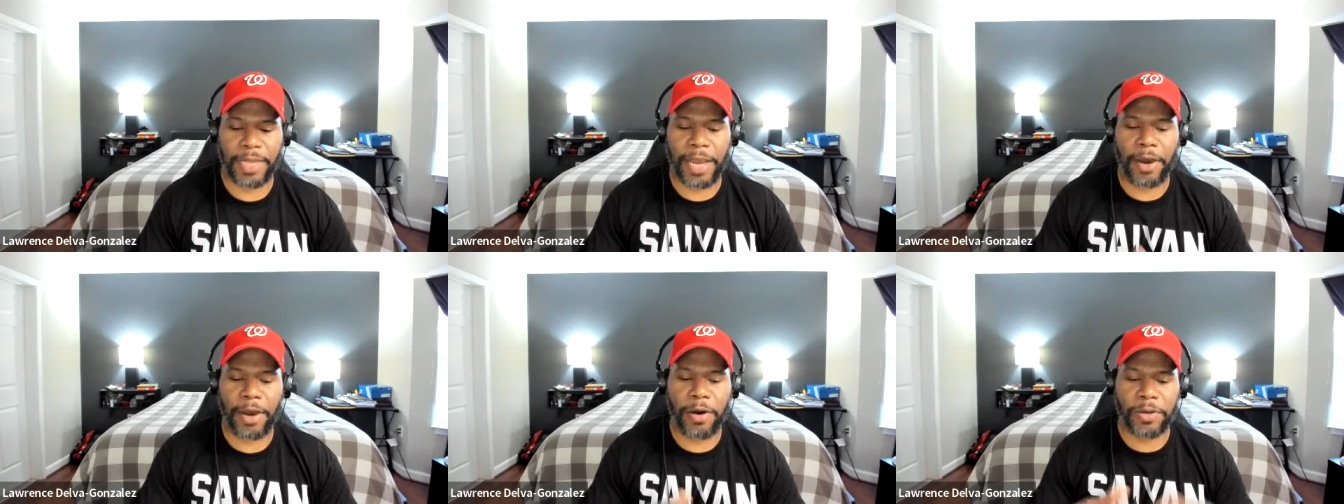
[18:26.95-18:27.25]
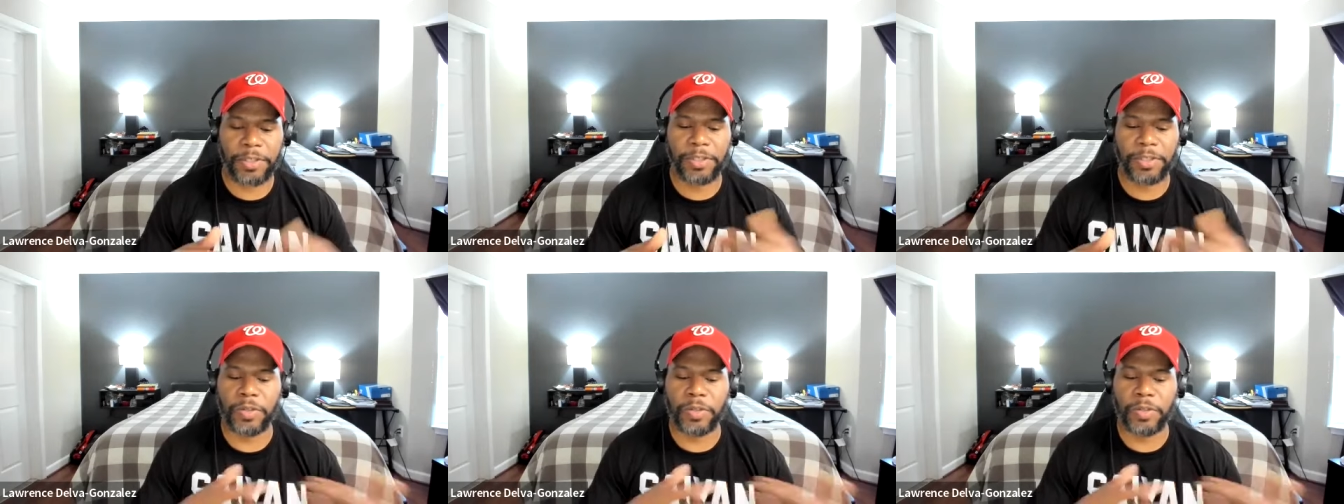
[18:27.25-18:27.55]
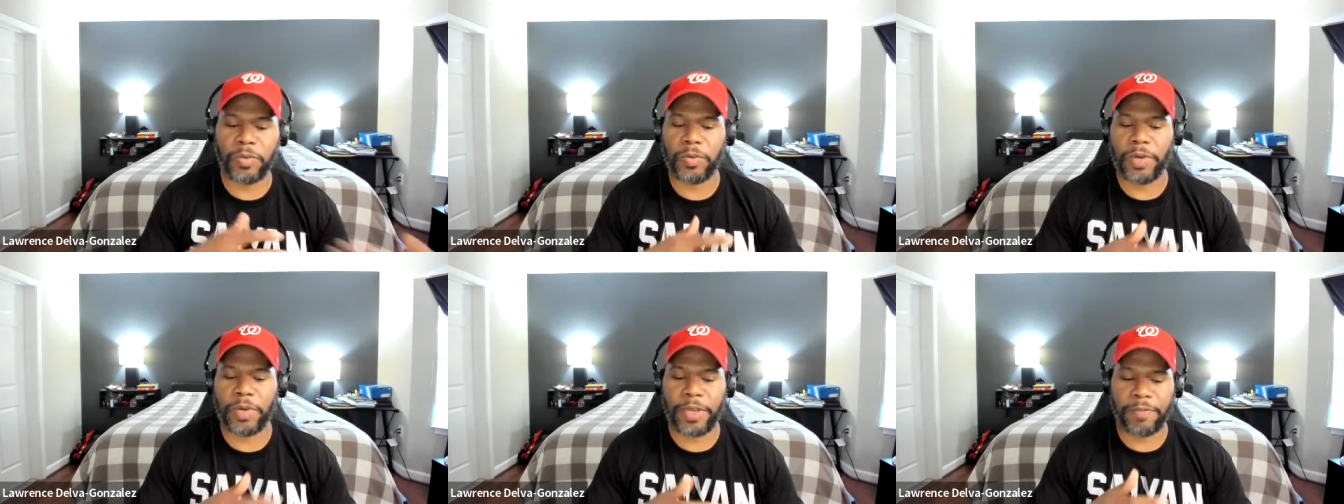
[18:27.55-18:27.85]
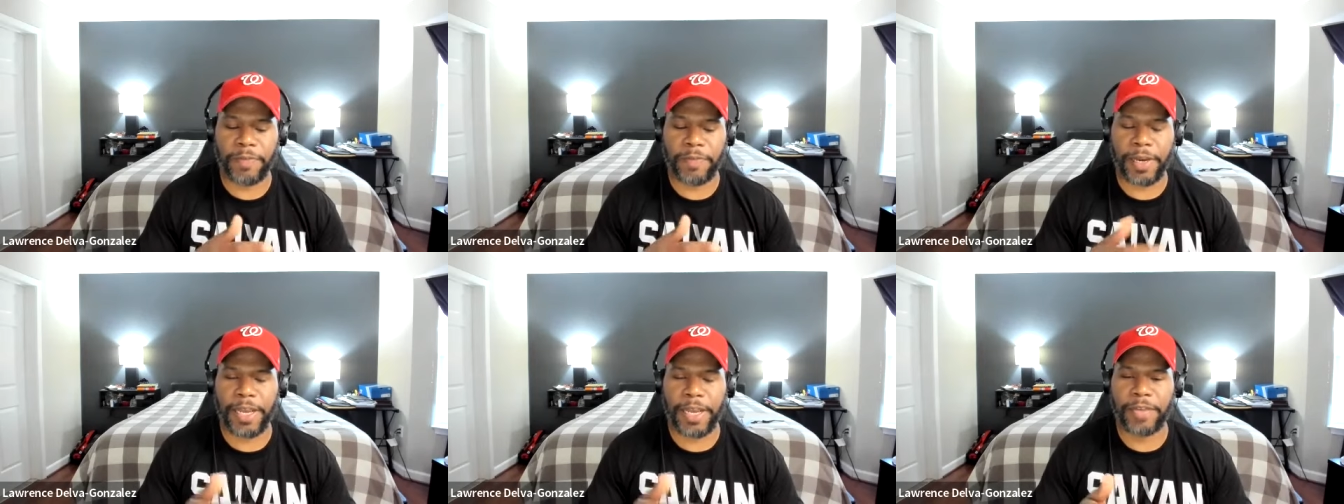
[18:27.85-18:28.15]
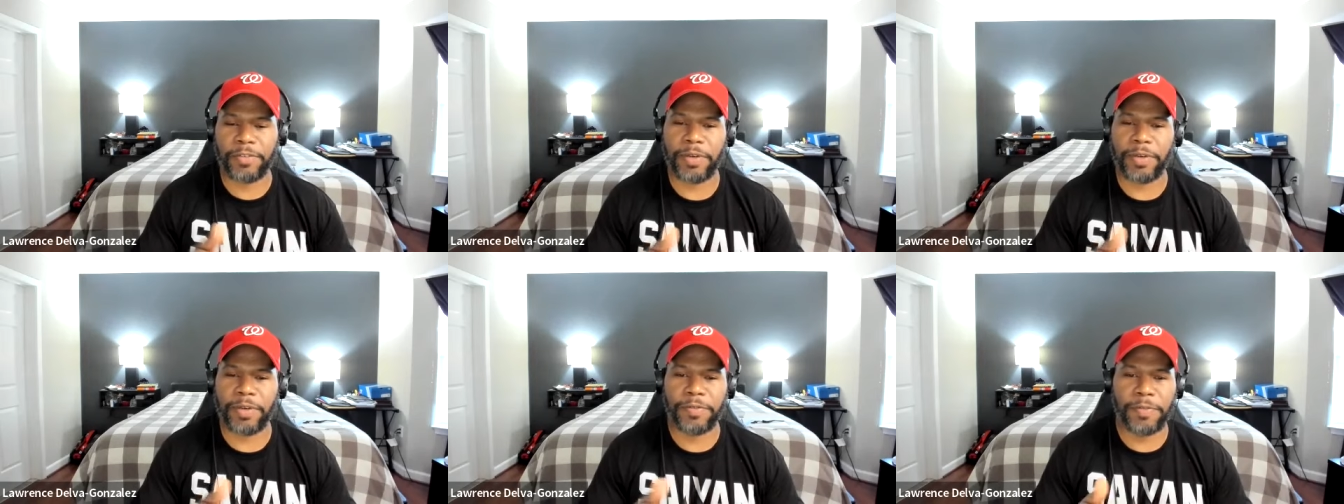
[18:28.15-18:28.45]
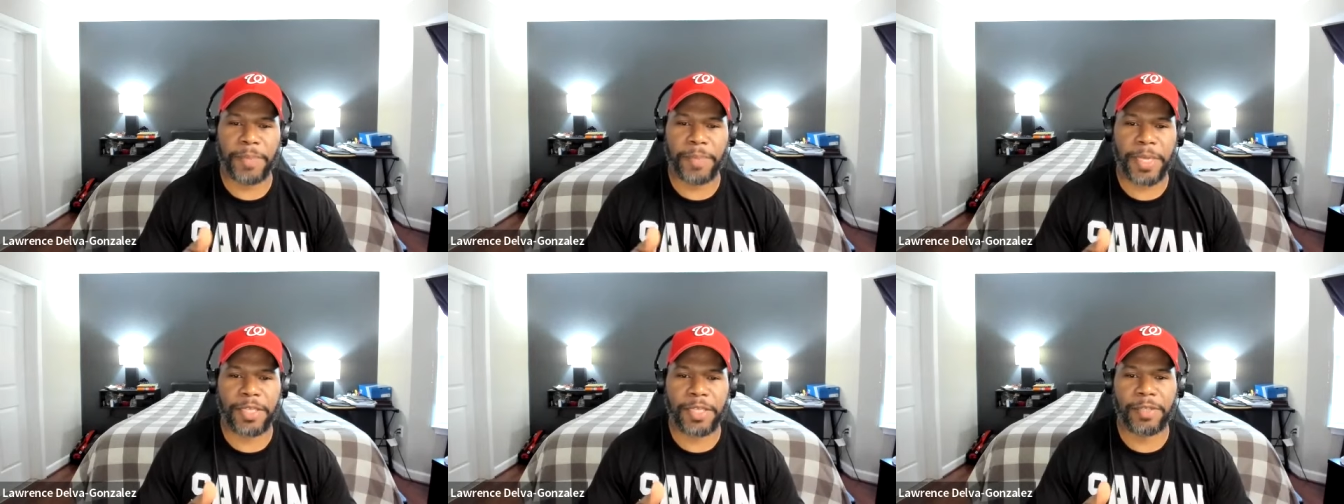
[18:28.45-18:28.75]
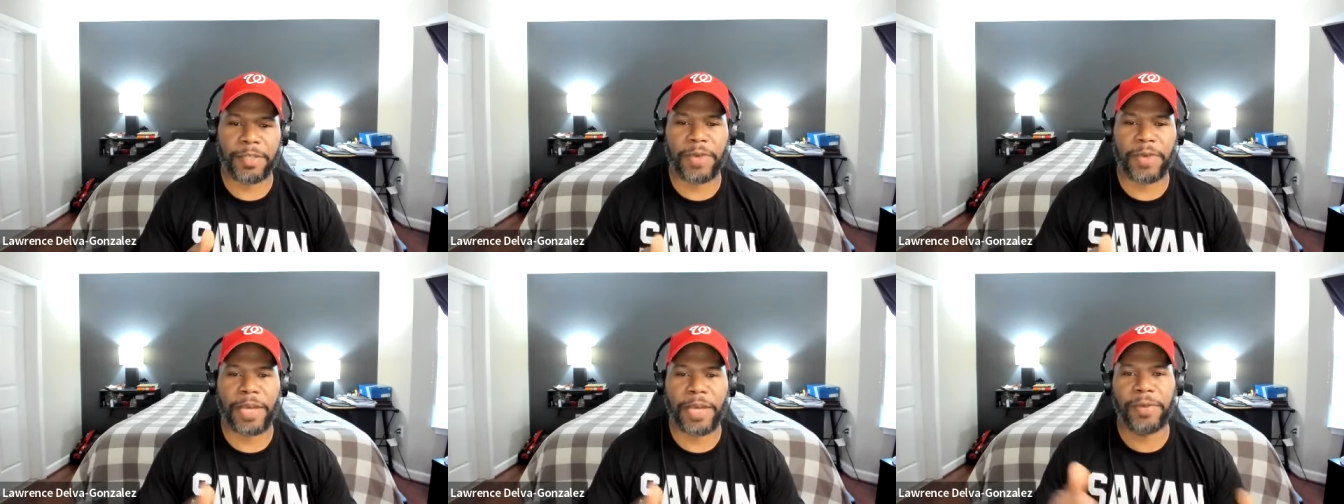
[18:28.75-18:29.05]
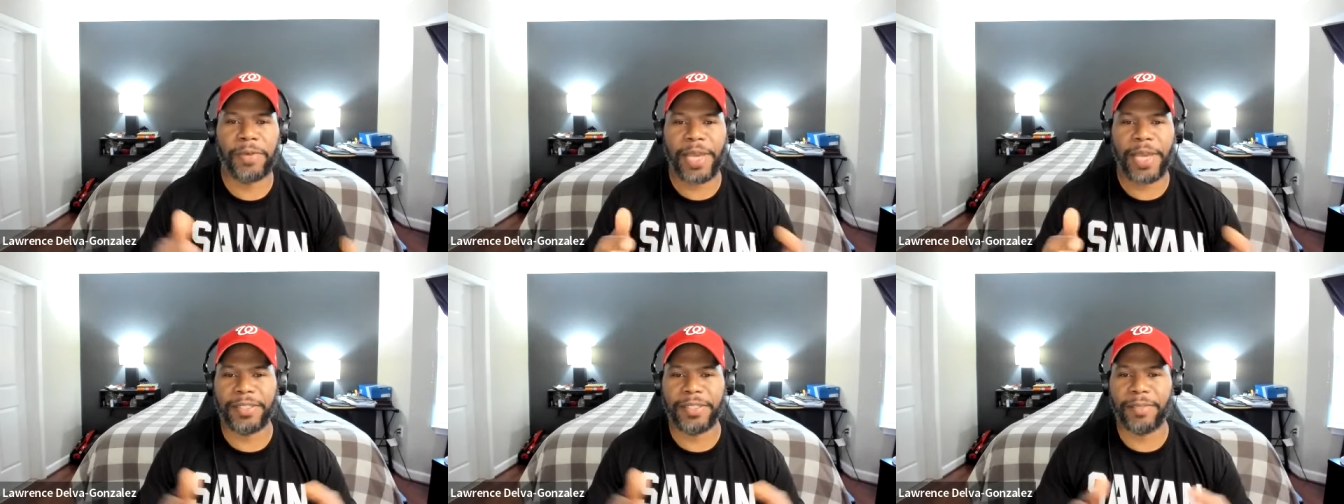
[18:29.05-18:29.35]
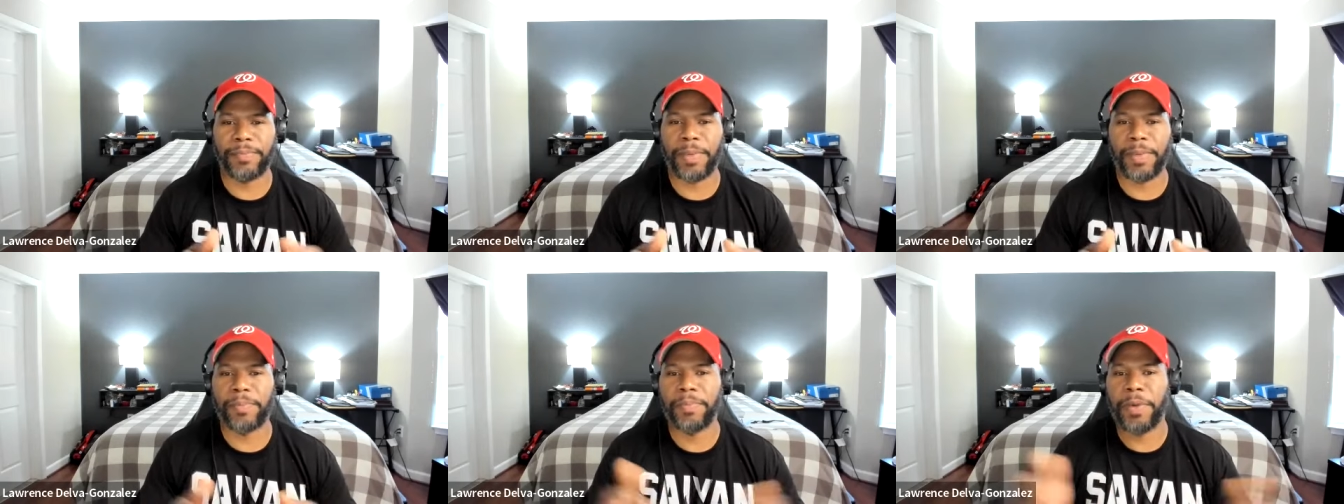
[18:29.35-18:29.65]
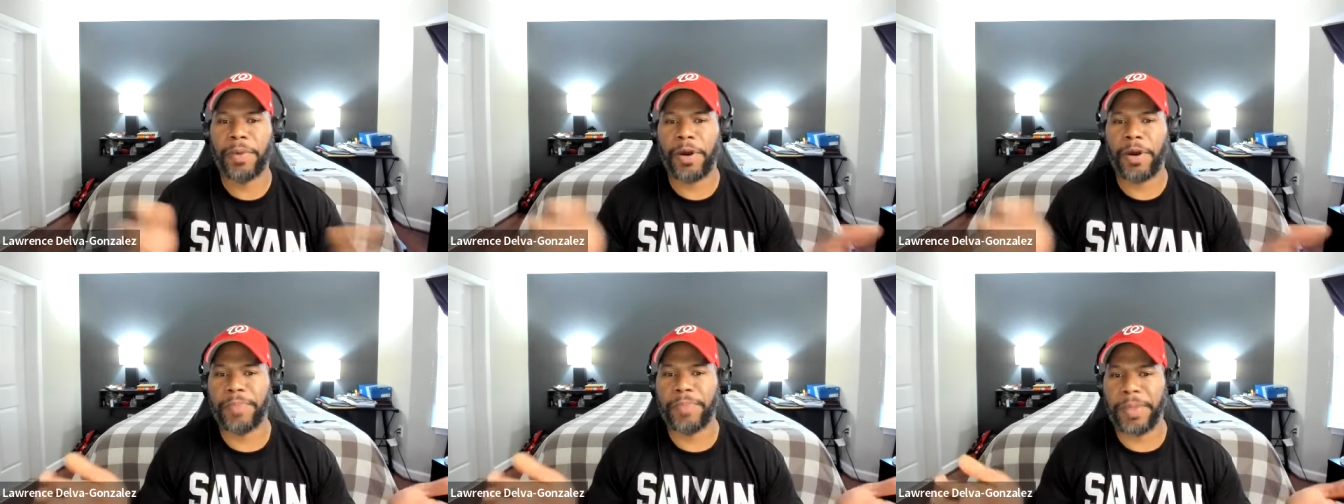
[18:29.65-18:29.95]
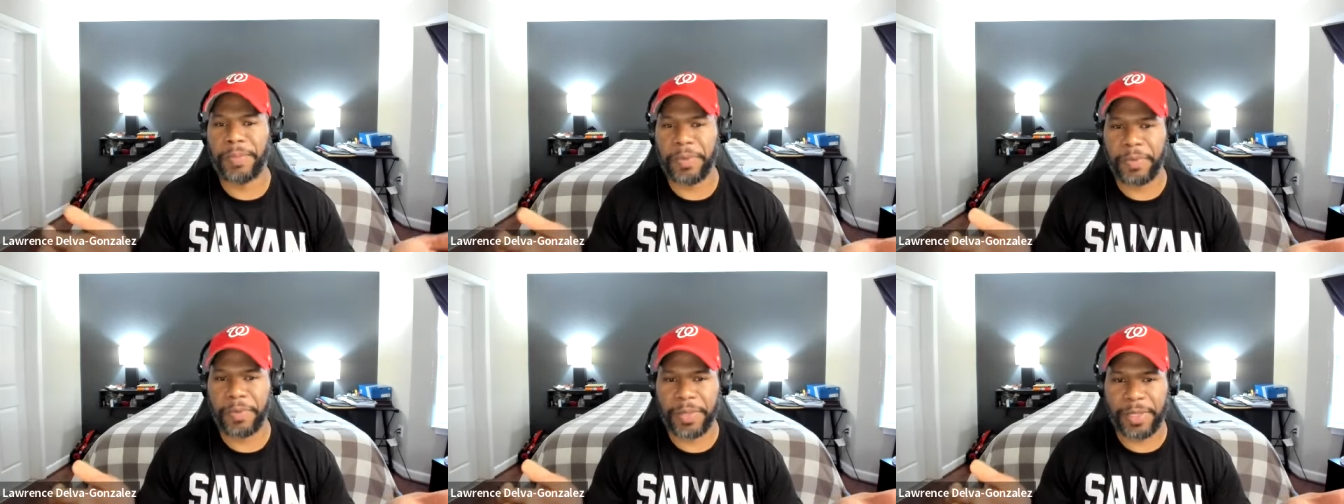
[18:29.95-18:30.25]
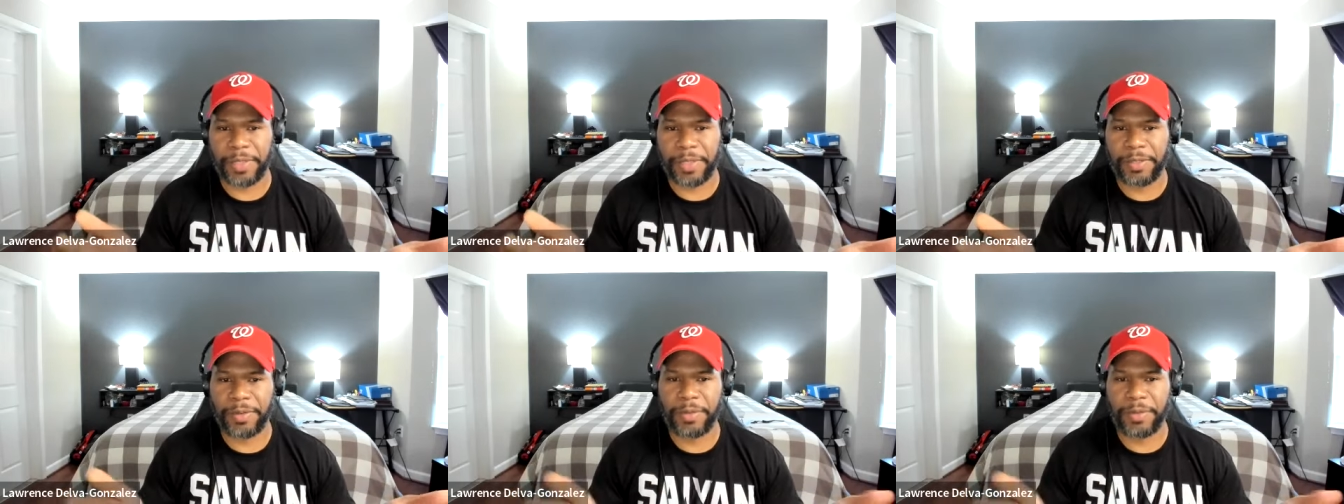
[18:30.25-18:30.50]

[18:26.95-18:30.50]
I always knew financial information, so I don't like to bombard people with it.